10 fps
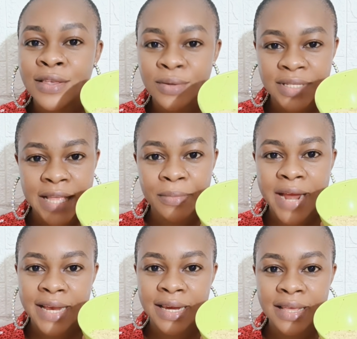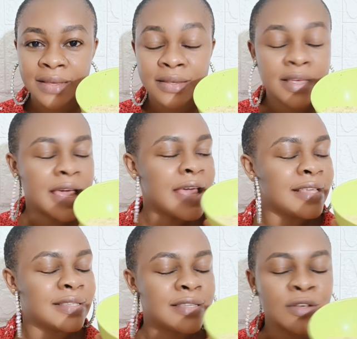Use them rightly
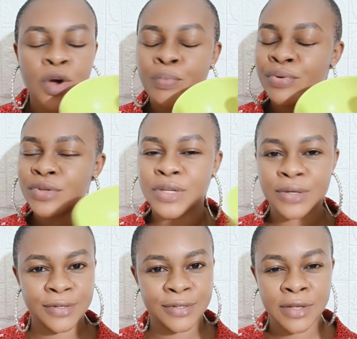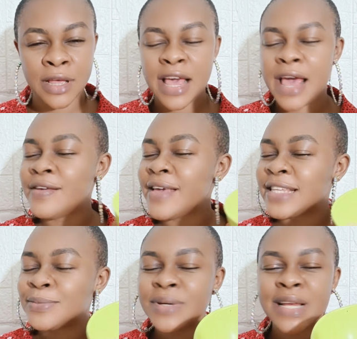and you see open doors and you
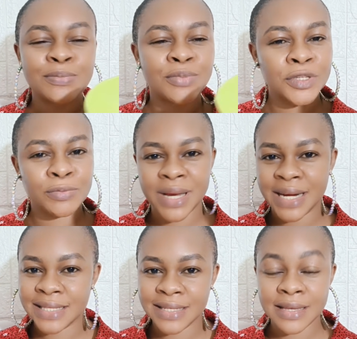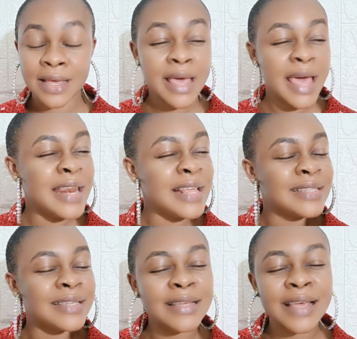experience prosperity.
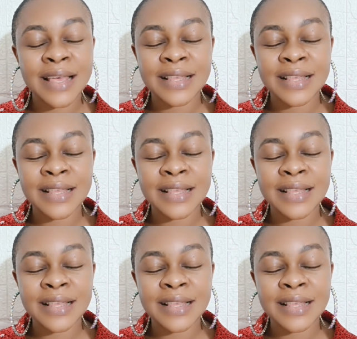Anything